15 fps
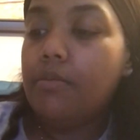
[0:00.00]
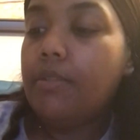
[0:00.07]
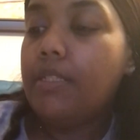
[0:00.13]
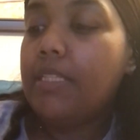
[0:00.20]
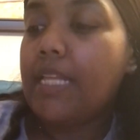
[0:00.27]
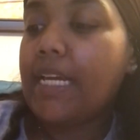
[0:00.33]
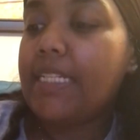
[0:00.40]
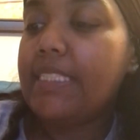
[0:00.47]

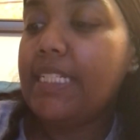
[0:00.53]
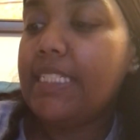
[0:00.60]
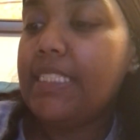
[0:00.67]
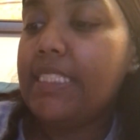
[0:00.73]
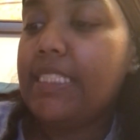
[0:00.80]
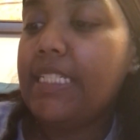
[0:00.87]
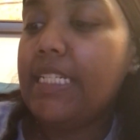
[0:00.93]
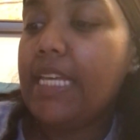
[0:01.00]
like I said, it's
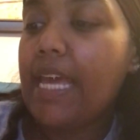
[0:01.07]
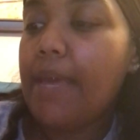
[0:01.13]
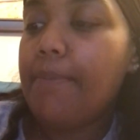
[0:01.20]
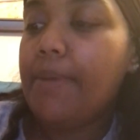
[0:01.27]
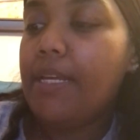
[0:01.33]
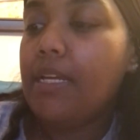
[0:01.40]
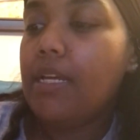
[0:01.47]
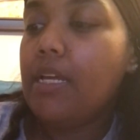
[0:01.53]

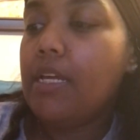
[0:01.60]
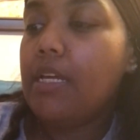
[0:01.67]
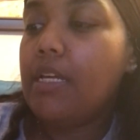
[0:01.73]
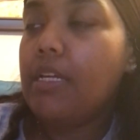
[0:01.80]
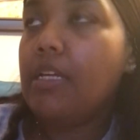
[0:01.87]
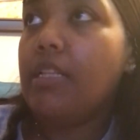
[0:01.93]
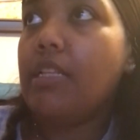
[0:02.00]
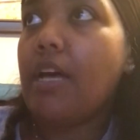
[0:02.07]
TKB
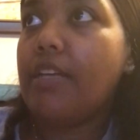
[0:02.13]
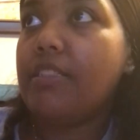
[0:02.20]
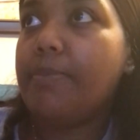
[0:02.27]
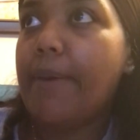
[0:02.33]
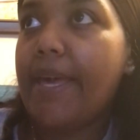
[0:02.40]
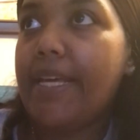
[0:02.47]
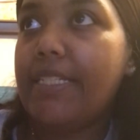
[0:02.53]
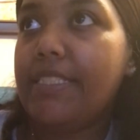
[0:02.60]
gloss
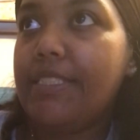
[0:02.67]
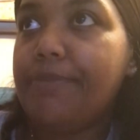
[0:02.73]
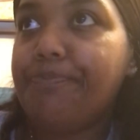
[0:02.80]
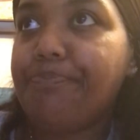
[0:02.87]
base,